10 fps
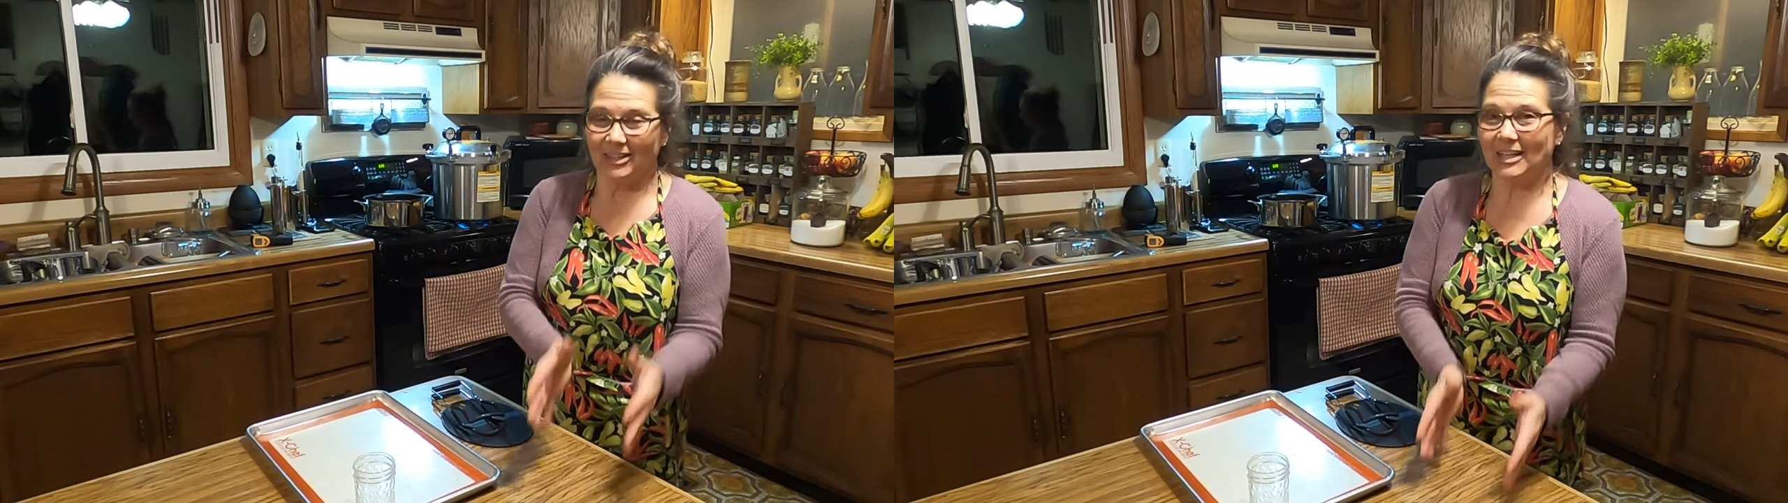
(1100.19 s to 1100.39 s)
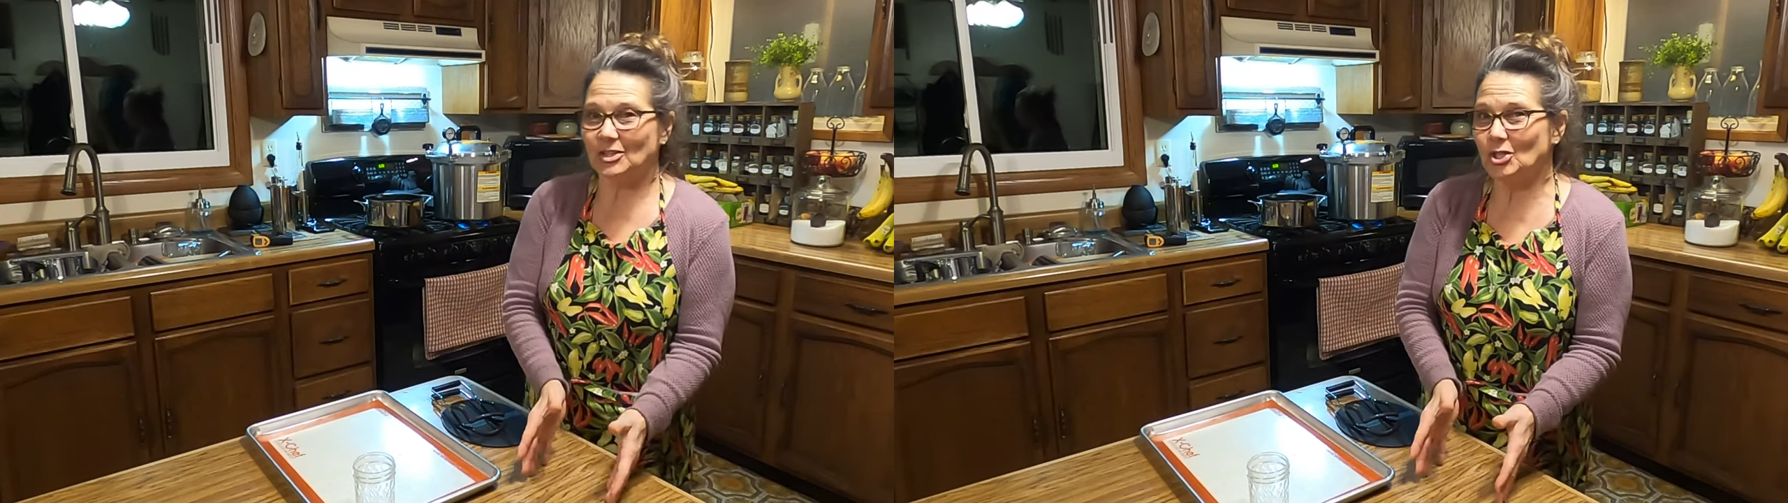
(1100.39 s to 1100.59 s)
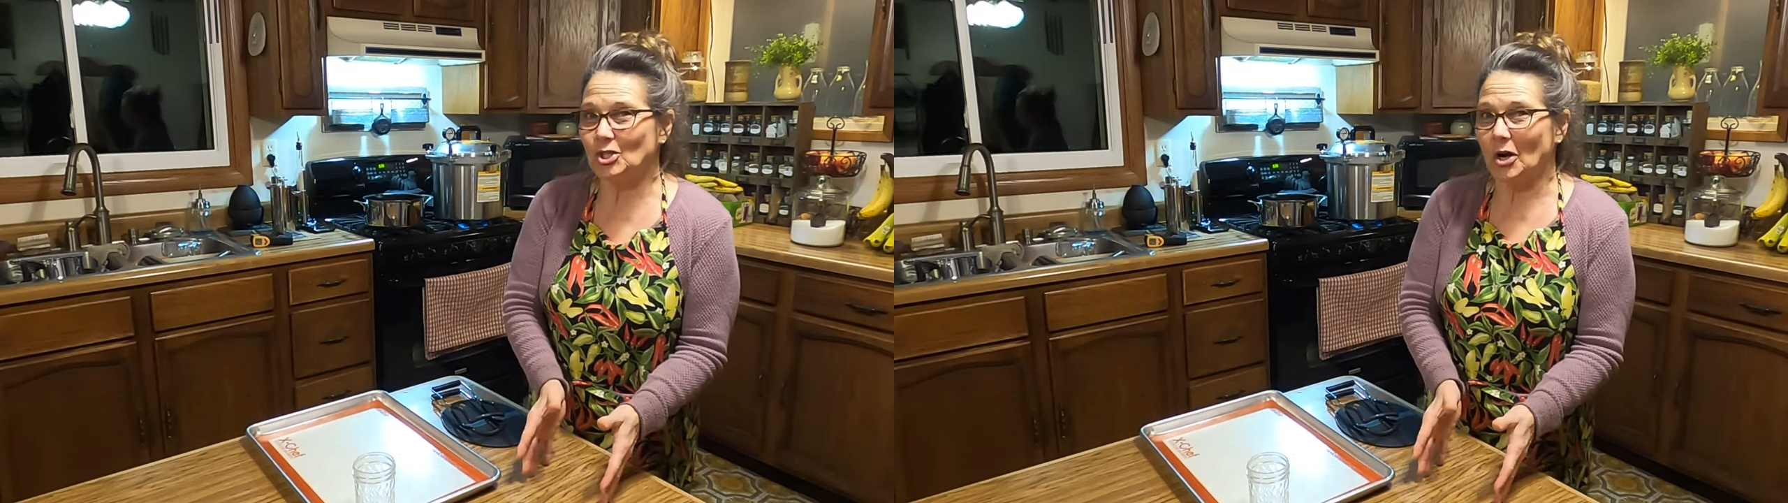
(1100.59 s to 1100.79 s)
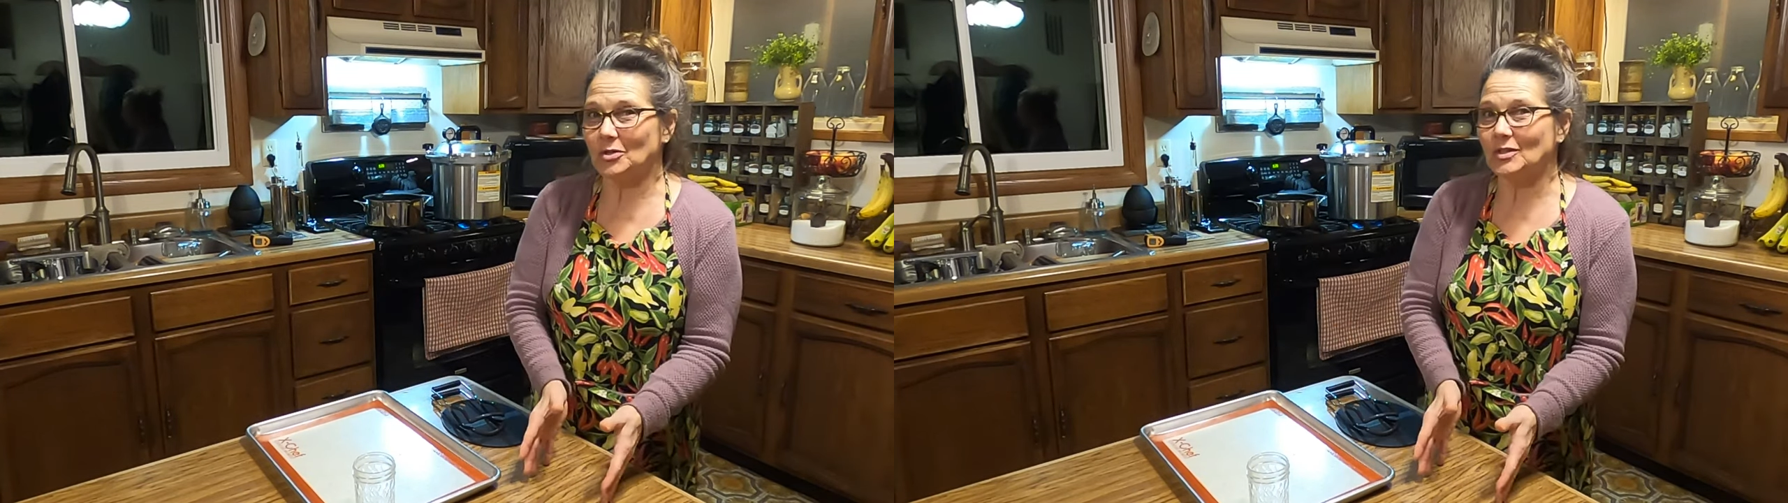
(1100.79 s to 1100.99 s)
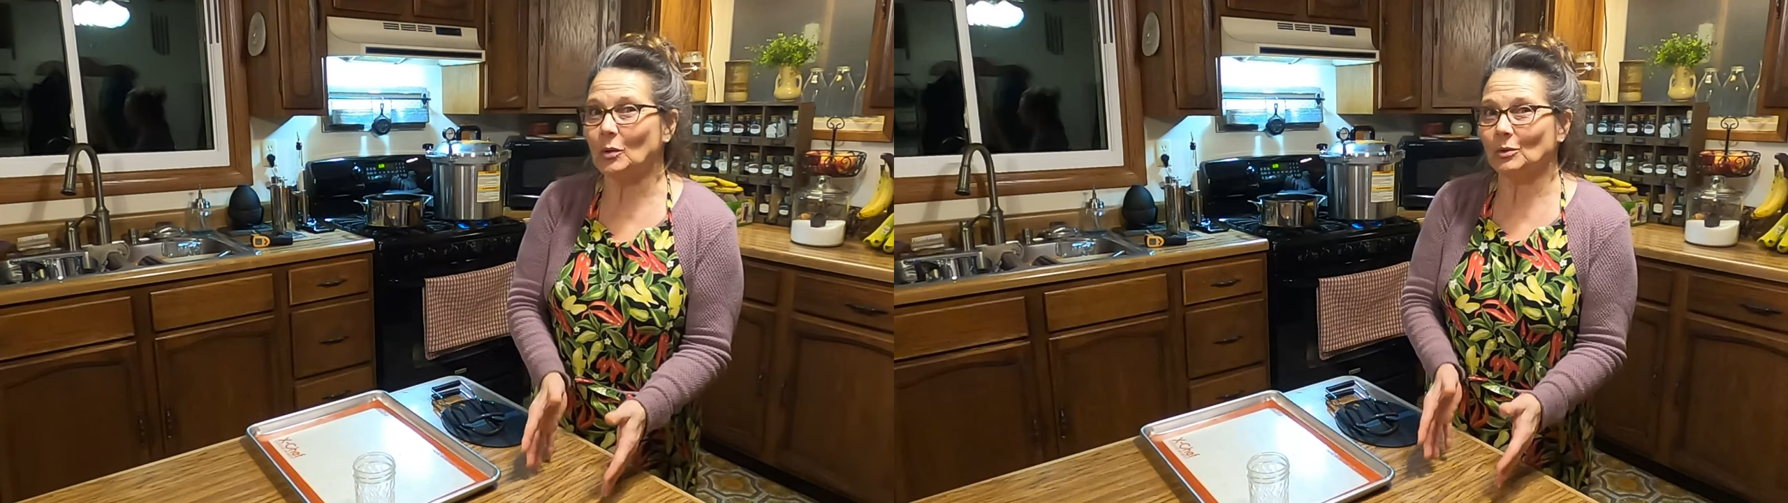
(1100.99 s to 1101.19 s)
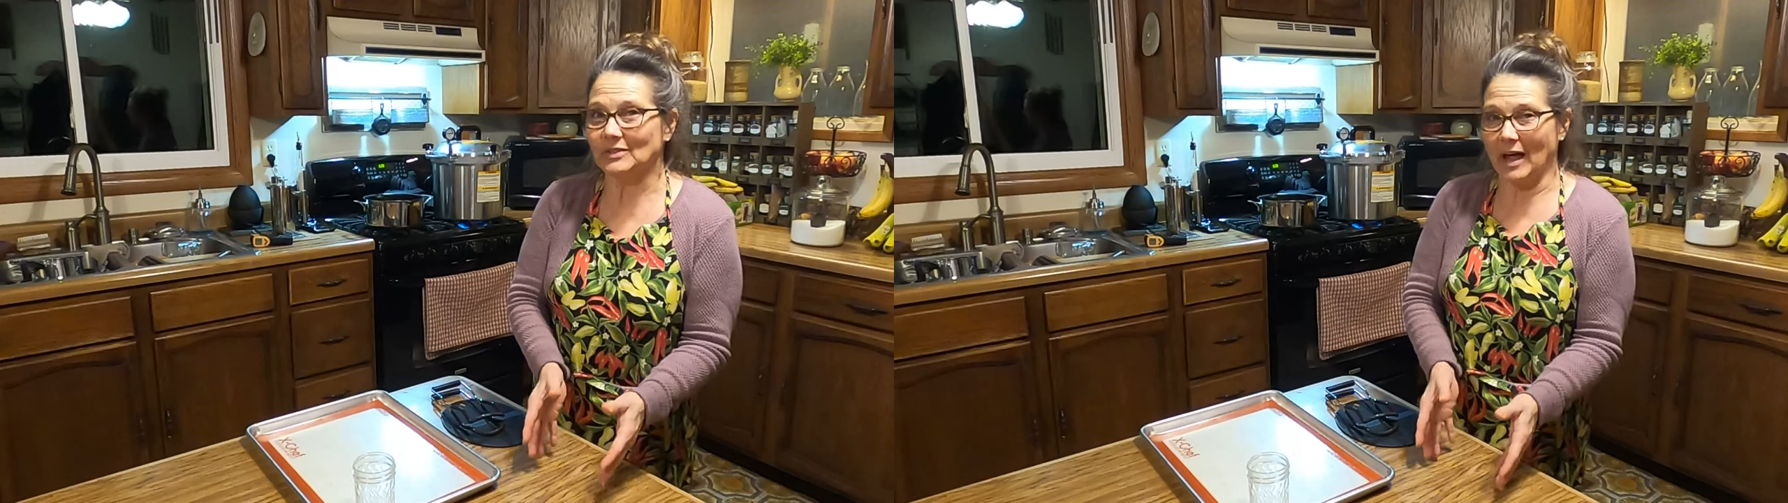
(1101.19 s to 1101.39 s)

let the jars cool